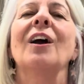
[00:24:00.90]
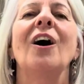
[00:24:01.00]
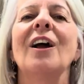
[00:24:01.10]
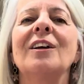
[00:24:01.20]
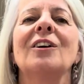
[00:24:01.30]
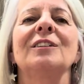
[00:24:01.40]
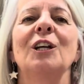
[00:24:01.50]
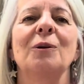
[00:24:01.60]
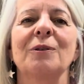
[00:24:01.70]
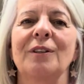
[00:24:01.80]
I can't tell
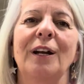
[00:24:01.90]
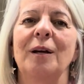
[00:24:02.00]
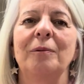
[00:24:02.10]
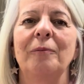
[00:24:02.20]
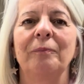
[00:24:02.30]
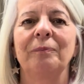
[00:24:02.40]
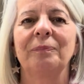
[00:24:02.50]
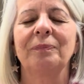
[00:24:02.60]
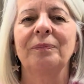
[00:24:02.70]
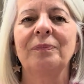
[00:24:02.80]
you what's going to happen.
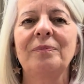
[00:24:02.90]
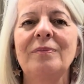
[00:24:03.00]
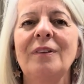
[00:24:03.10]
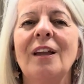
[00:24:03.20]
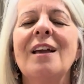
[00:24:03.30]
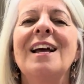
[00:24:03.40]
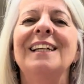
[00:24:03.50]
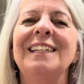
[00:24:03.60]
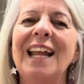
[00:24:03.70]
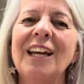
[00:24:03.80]

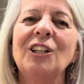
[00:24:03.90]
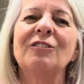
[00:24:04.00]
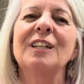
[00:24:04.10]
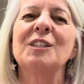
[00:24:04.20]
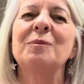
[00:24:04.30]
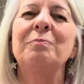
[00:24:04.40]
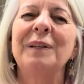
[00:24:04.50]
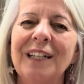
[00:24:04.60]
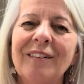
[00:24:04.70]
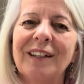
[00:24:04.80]
Let your
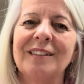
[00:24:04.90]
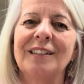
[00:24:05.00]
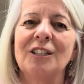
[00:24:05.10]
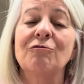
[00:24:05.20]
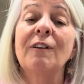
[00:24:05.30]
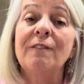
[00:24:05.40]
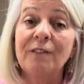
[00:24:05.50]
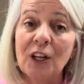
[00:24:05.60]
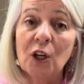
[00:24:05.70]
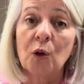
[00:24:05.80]
experiences
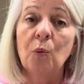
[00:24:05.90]
reveal